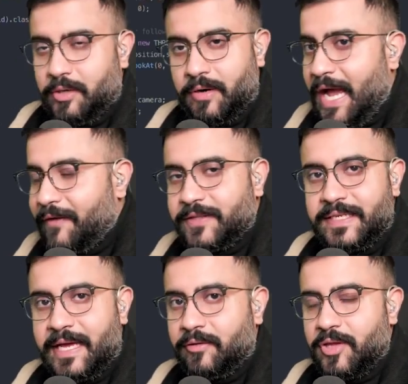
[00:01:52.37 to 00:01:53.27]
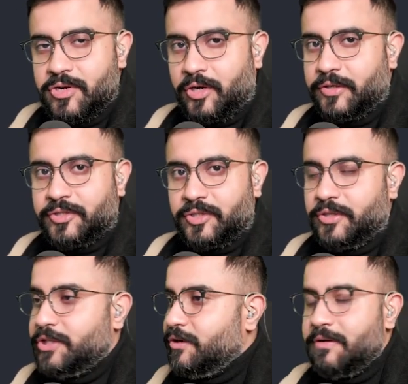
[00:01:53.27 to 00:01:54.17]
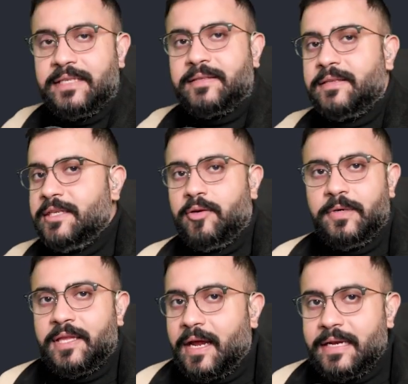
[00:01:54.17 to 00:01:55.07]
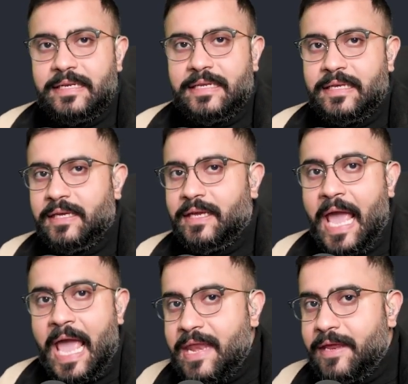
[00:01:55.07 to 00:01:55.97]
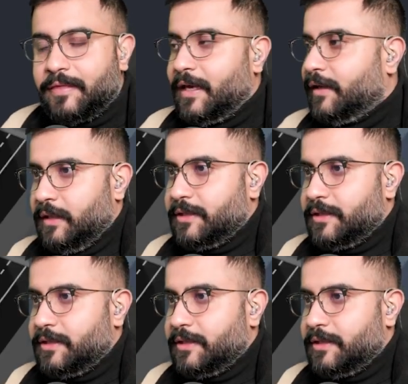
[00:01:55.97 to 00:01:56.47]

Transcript: You don't have to download Cursor. You don't need to deal with an IDE, anything.